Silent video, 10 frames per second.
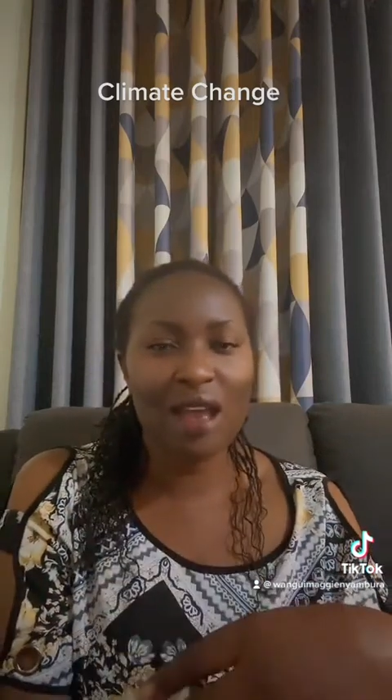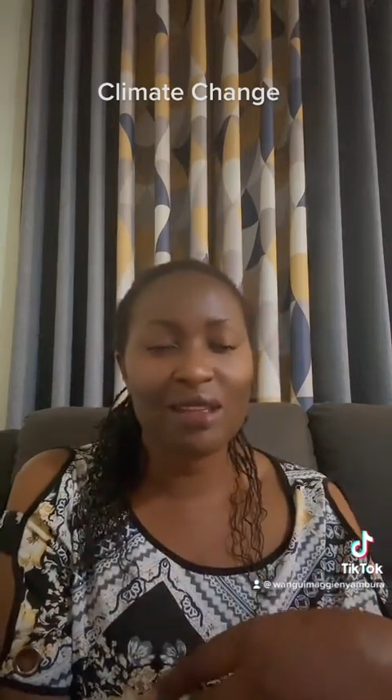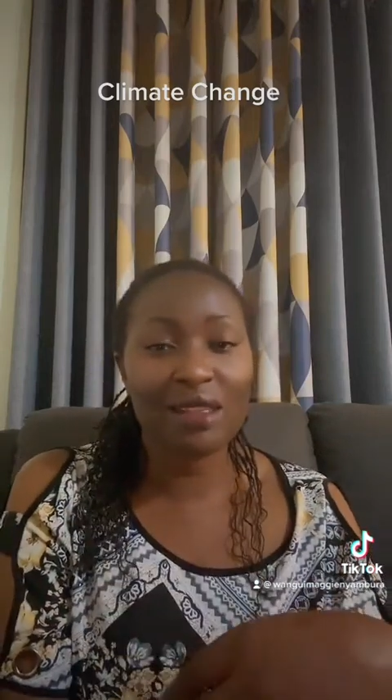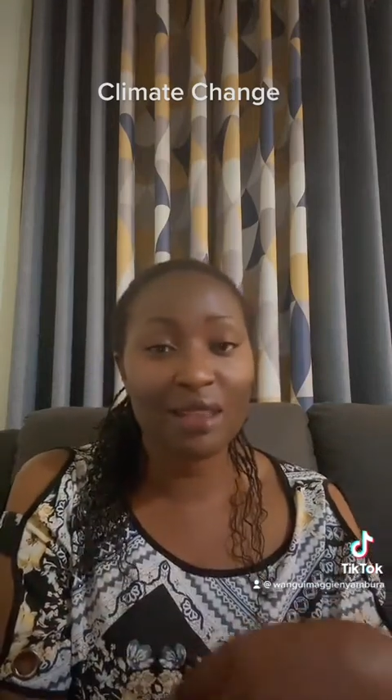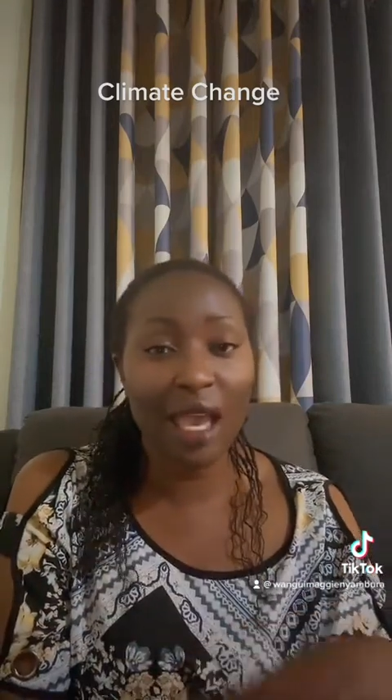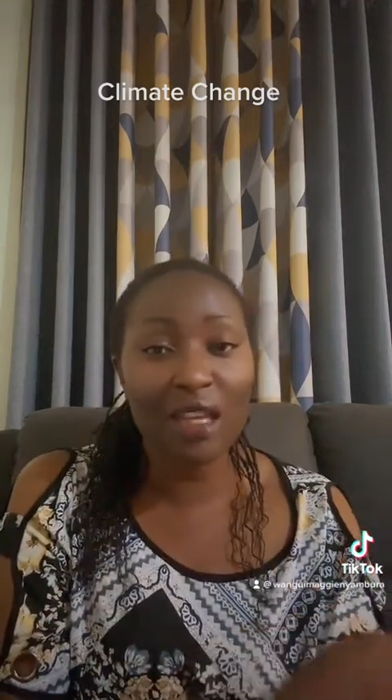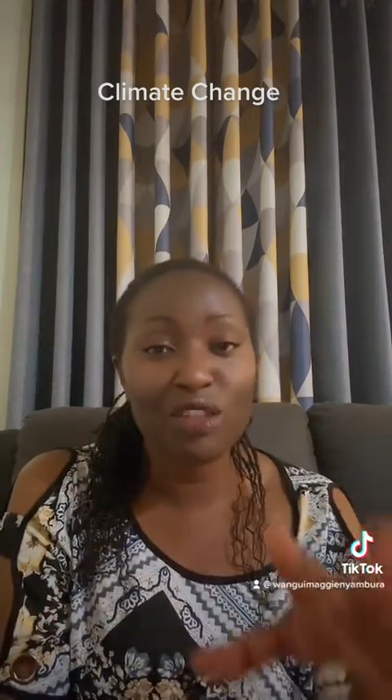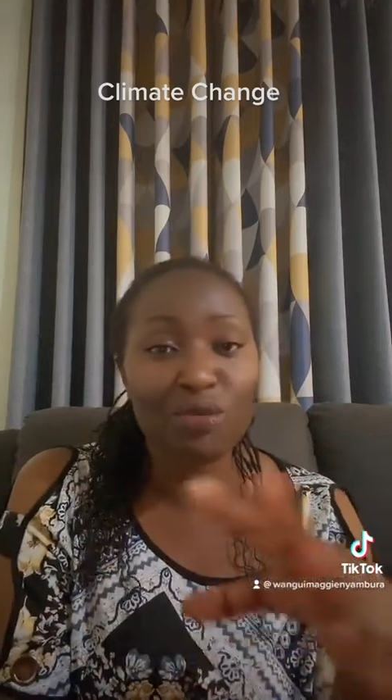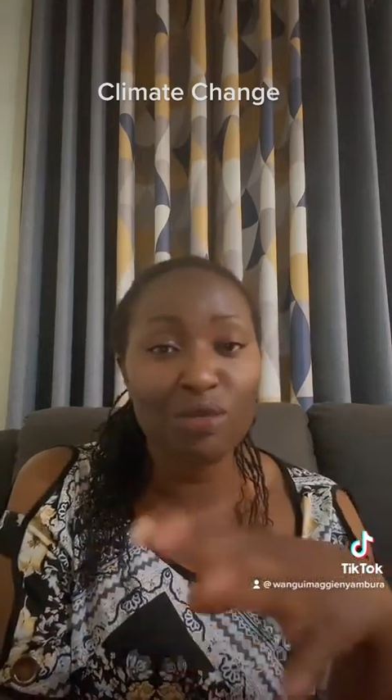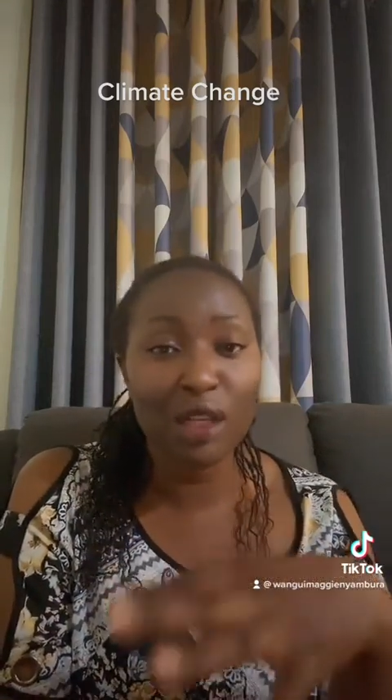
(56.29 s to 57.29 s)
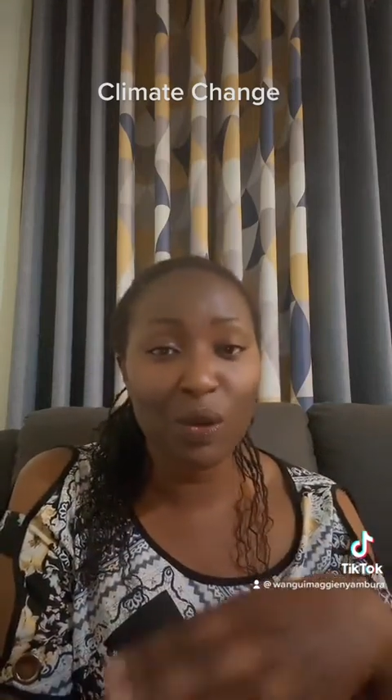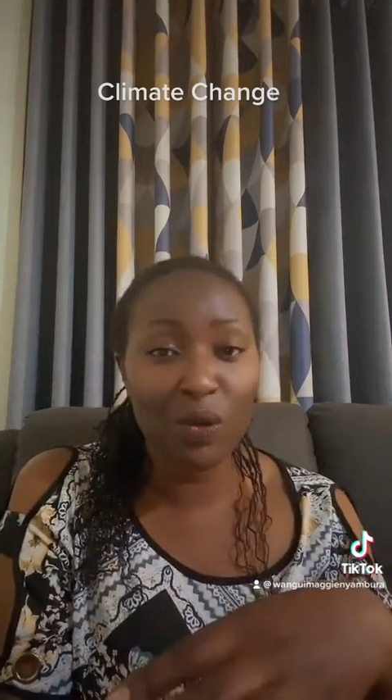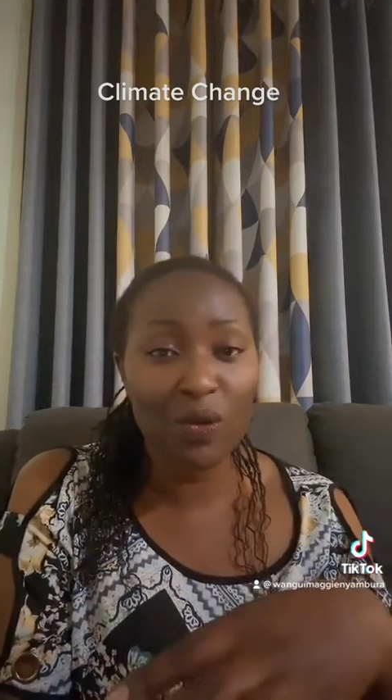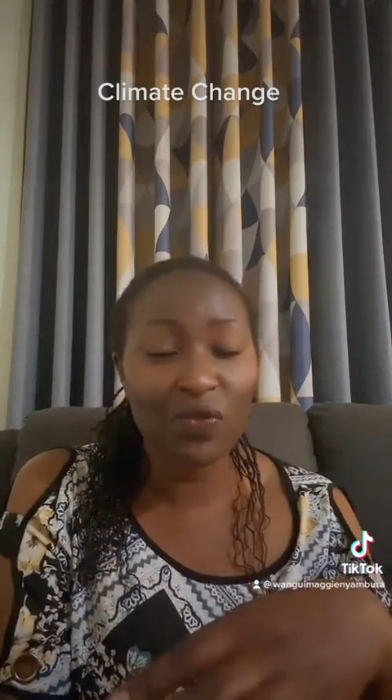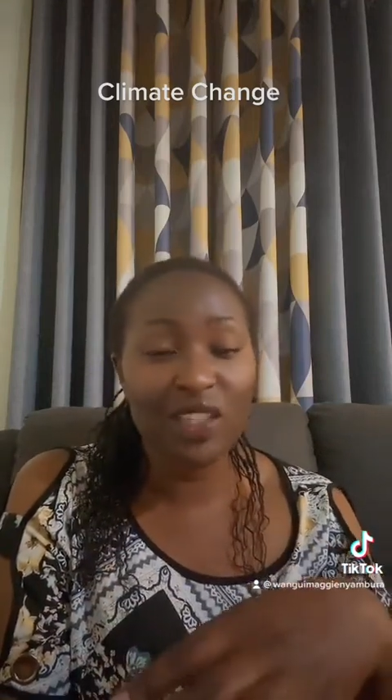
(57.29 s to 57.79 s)
designed
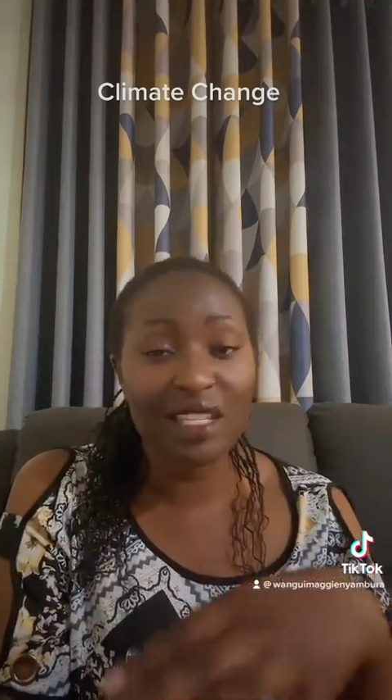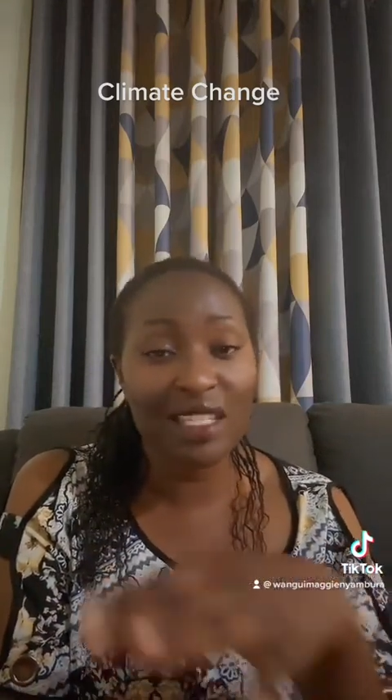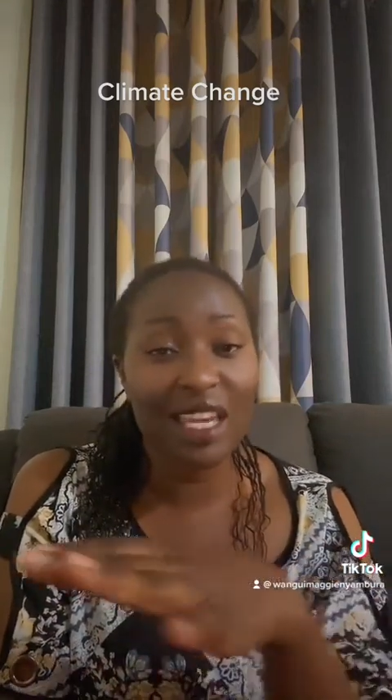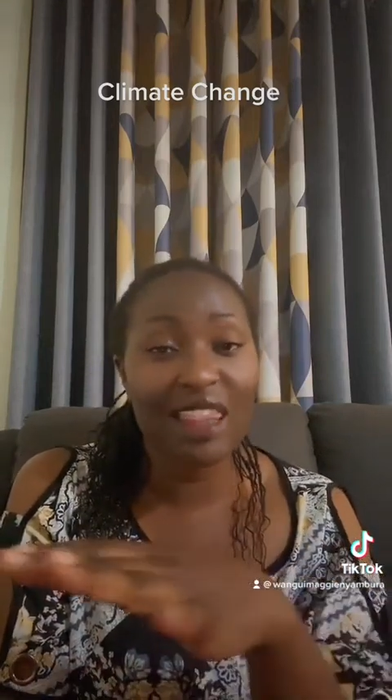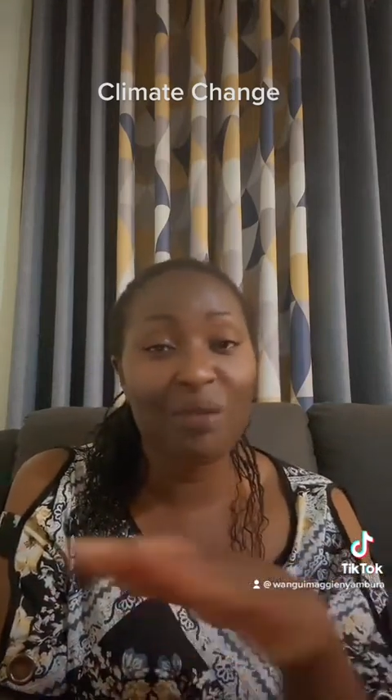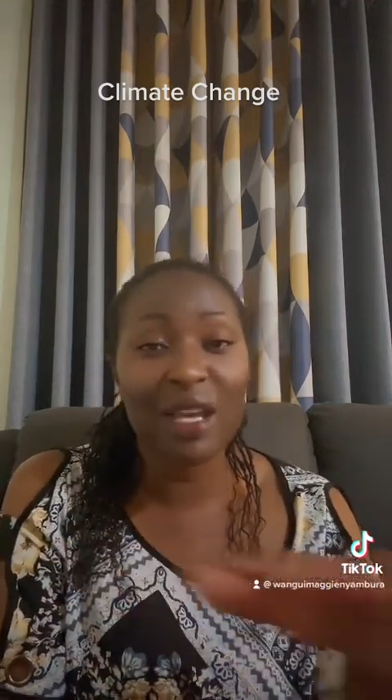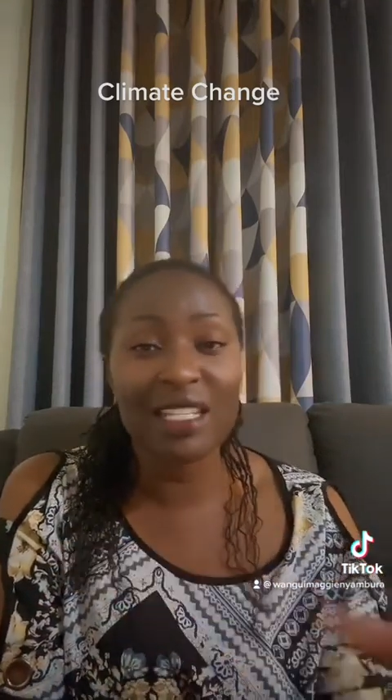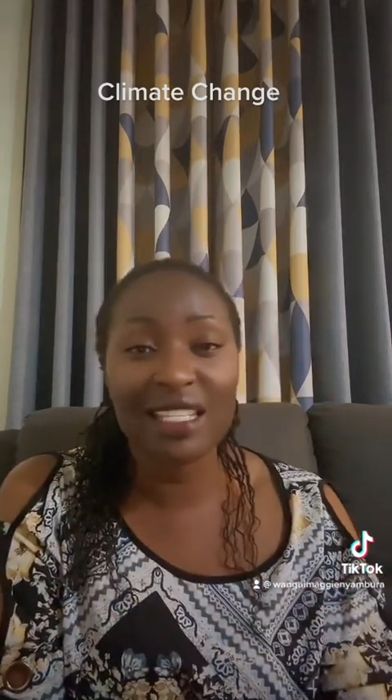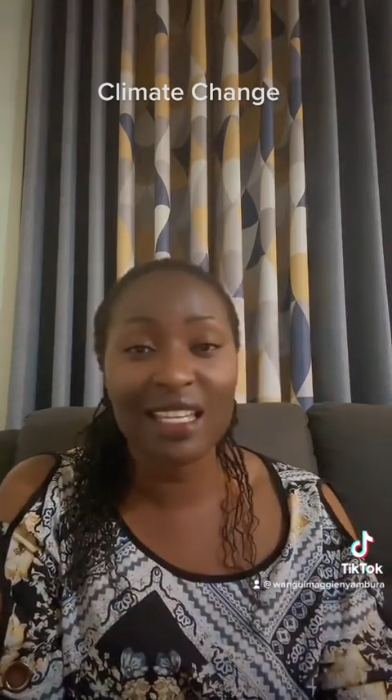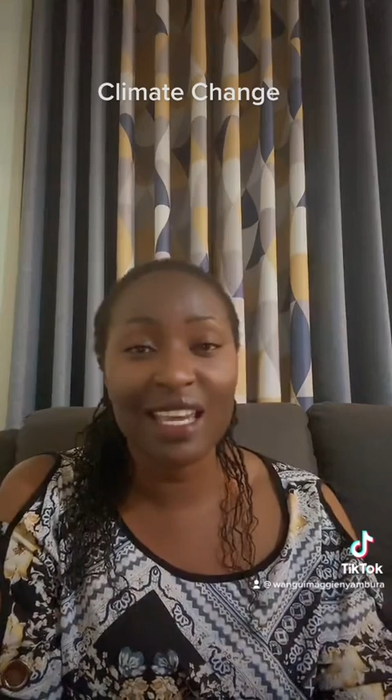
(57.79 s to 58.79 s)
below such a thematic